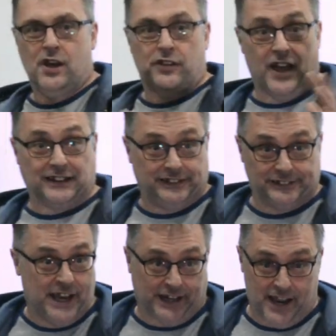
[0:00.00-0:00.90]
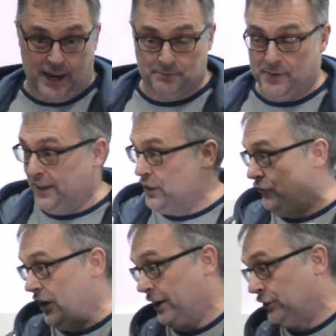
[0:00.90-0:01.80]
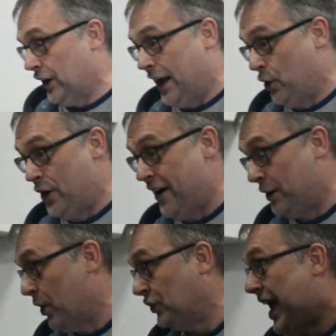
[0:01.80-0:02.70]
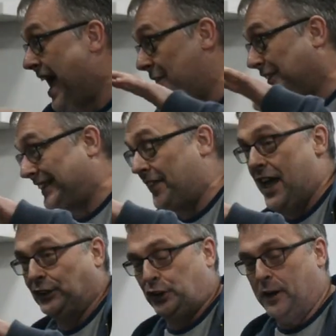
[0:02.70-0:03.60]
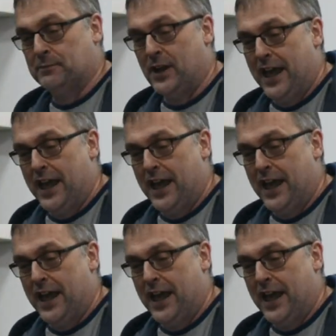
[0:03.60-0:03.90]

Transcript: That's his nickname in the village. I don't know if anyone's ever said that to him.